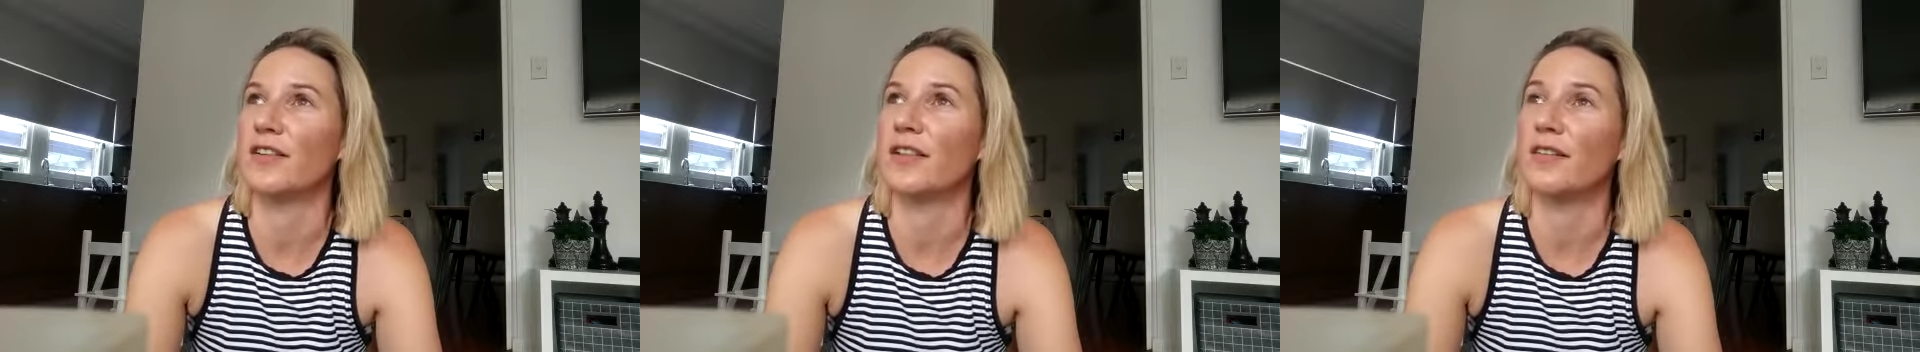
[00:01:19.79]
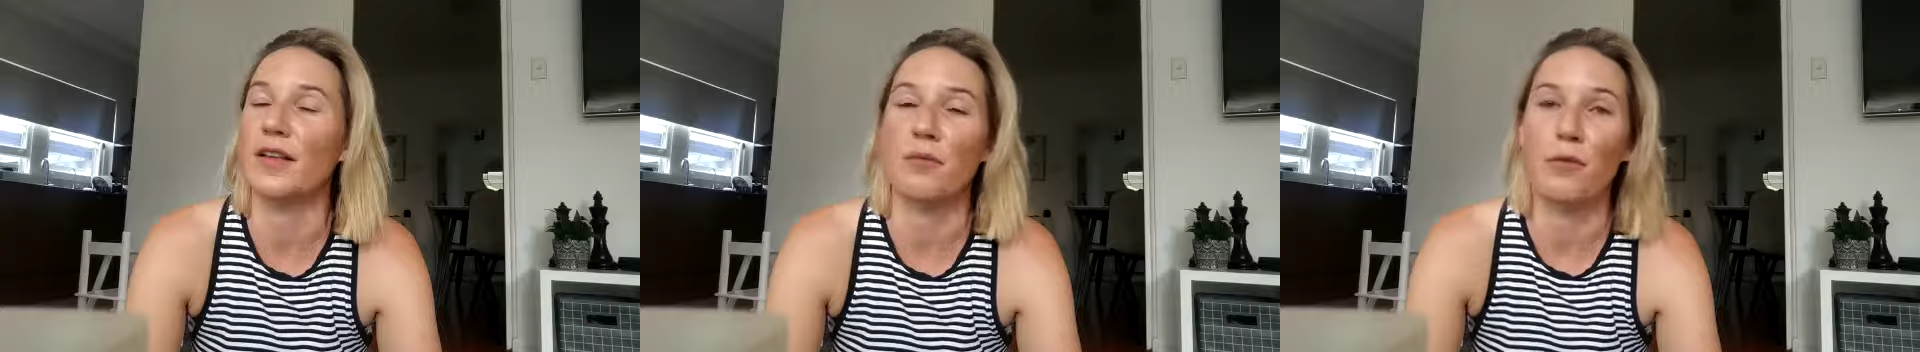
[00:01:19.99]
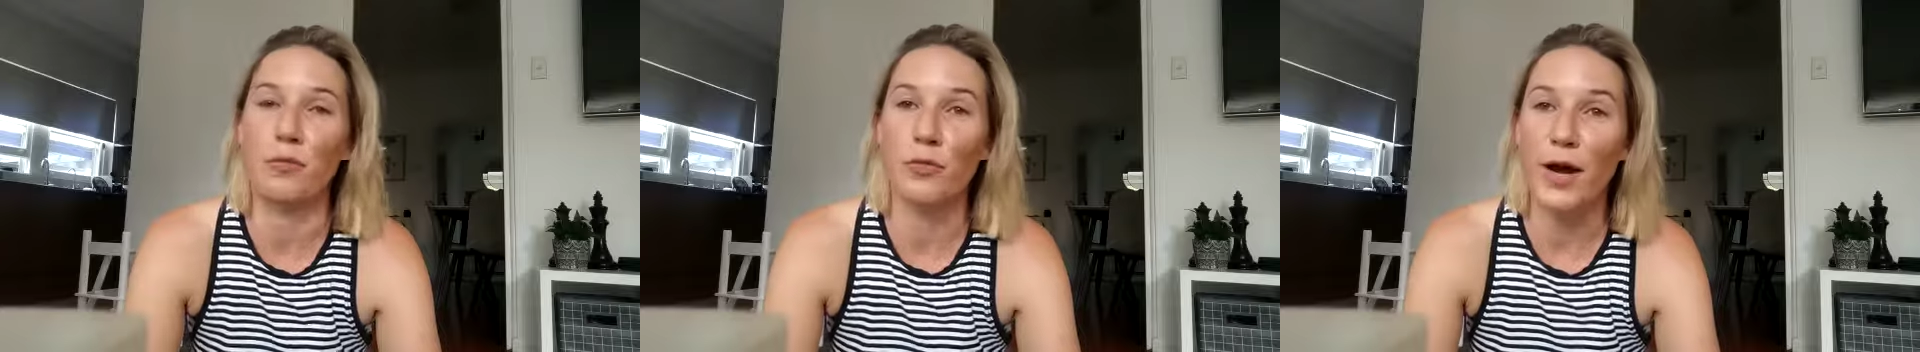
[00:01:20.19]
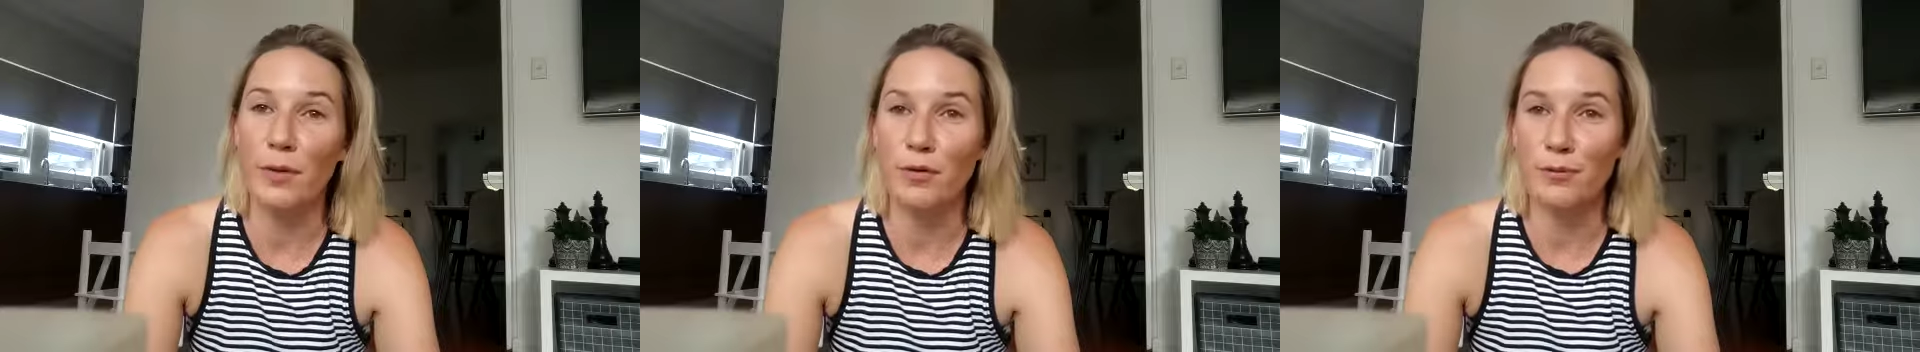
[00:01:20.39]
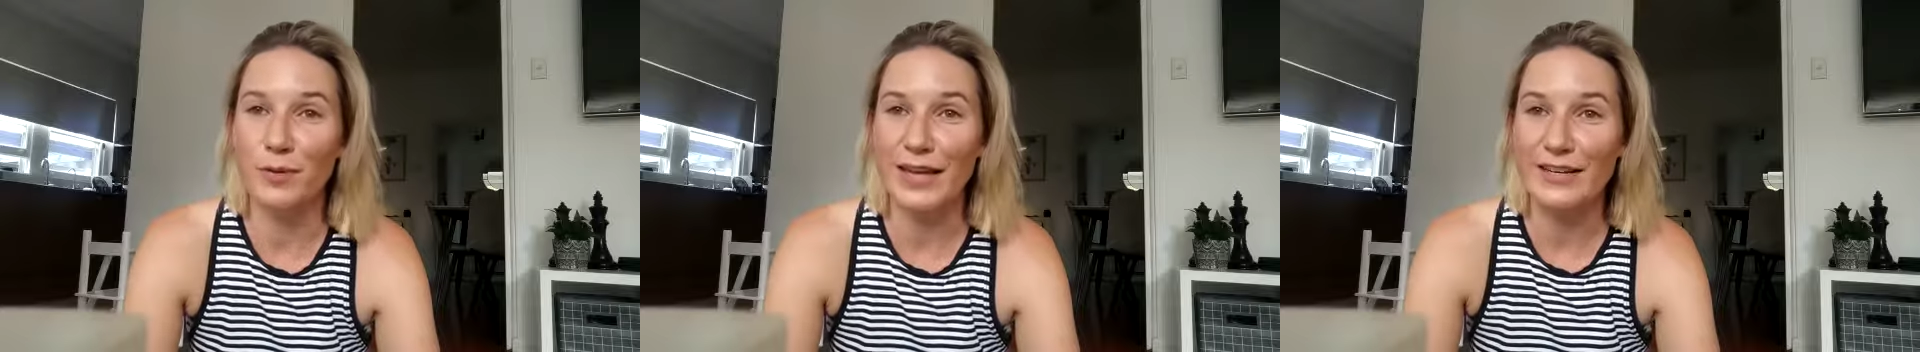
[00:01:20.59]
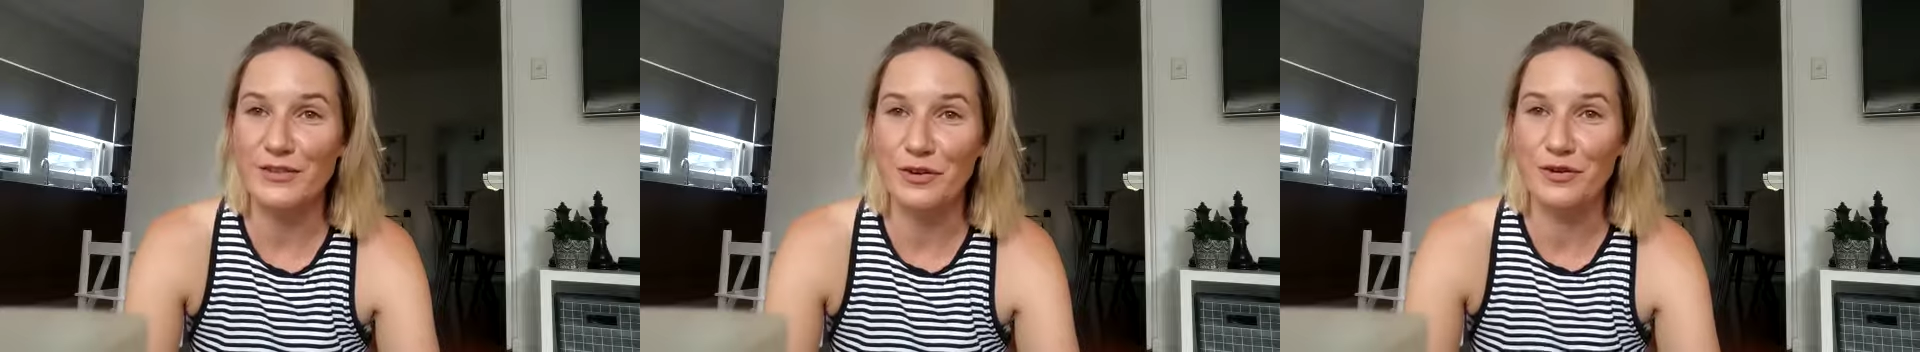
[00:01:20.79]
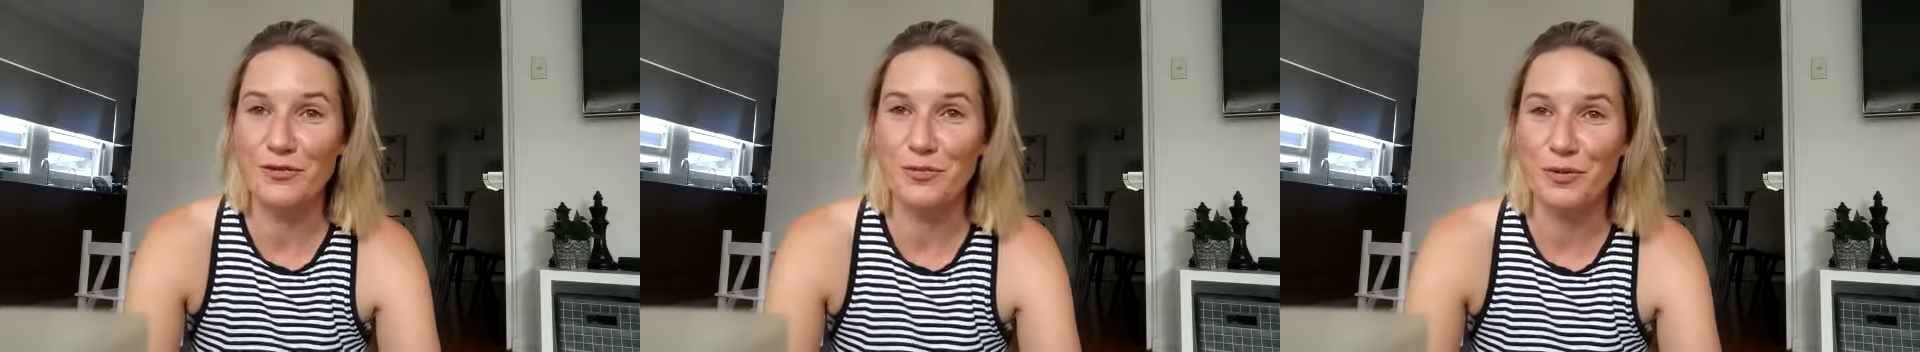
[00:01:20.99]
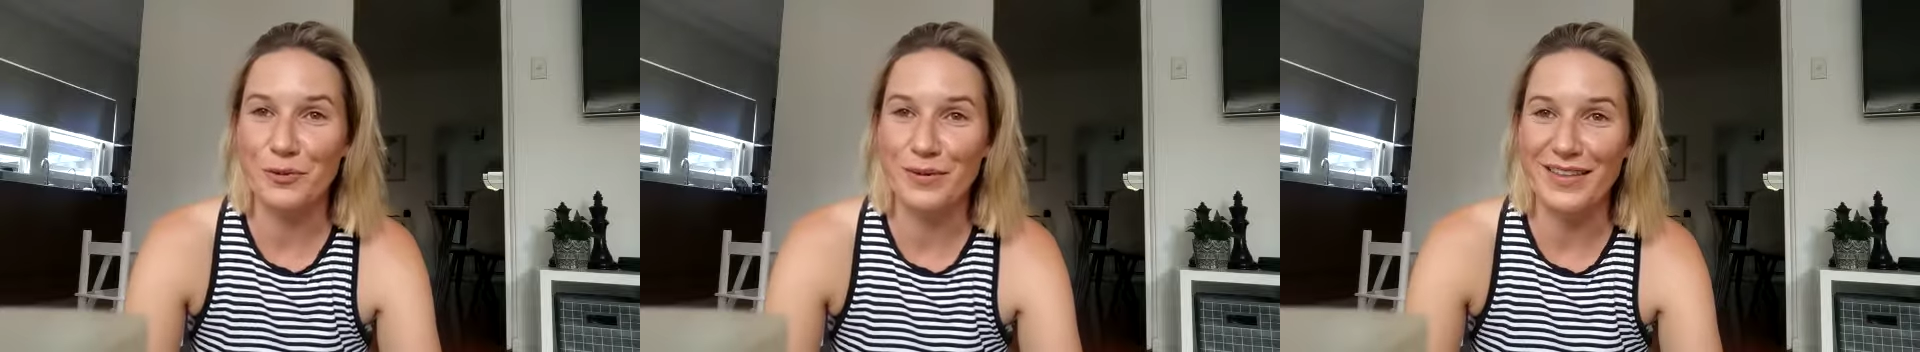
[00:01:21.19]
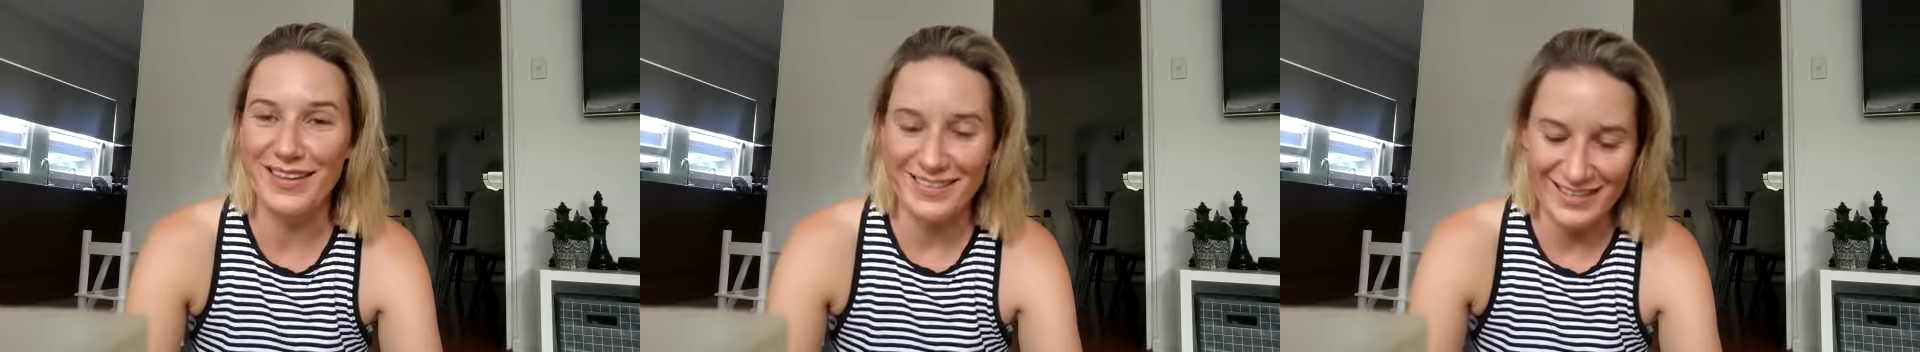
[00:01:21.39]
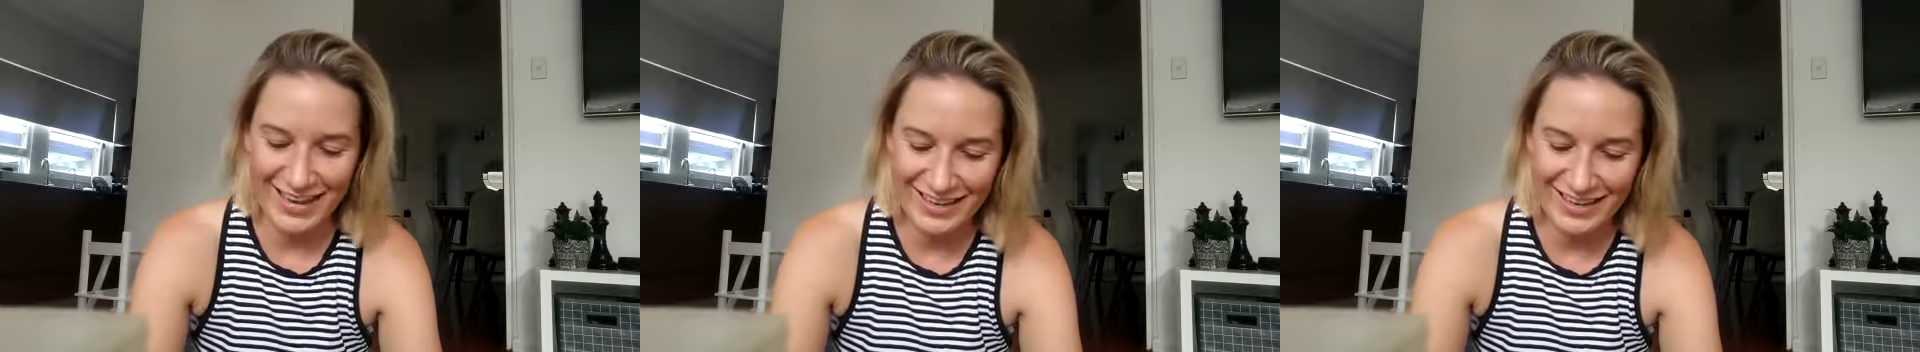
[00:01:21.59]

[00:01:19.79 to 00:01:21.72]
that someone will come and play dodgeball with us.